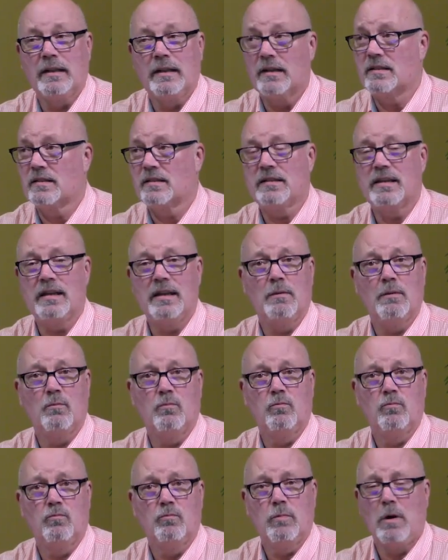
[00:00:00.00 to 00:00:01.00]
Let's see
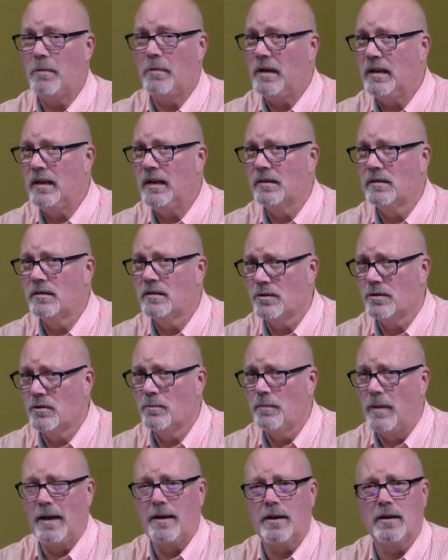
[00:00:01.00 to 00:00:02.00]
what we need to do
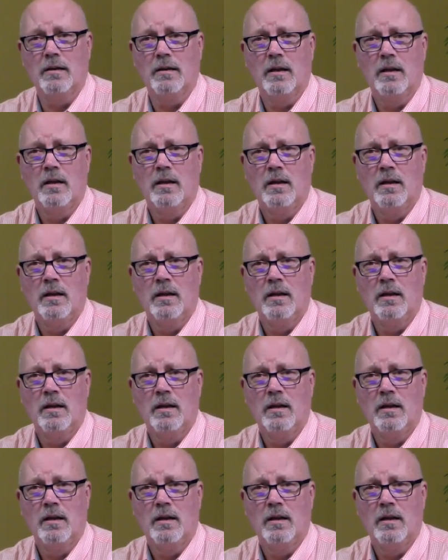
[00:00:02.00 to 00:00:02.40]
better,